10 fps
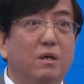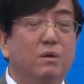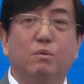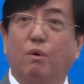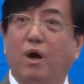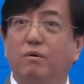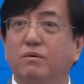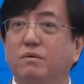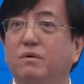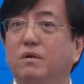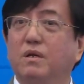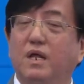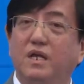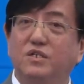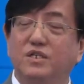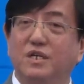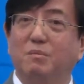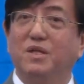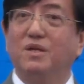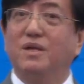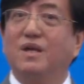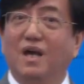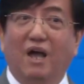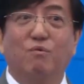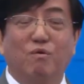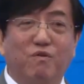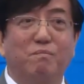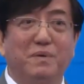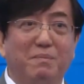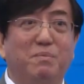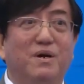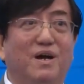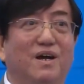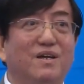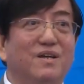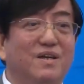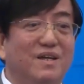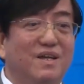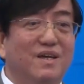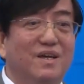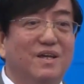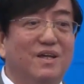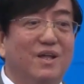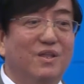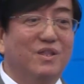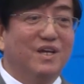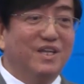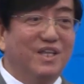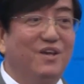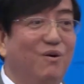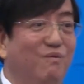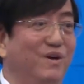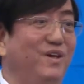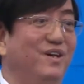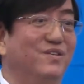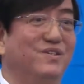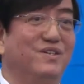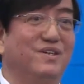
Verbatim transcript: Wow, ladies and gentlemen, I work for people 30 over years.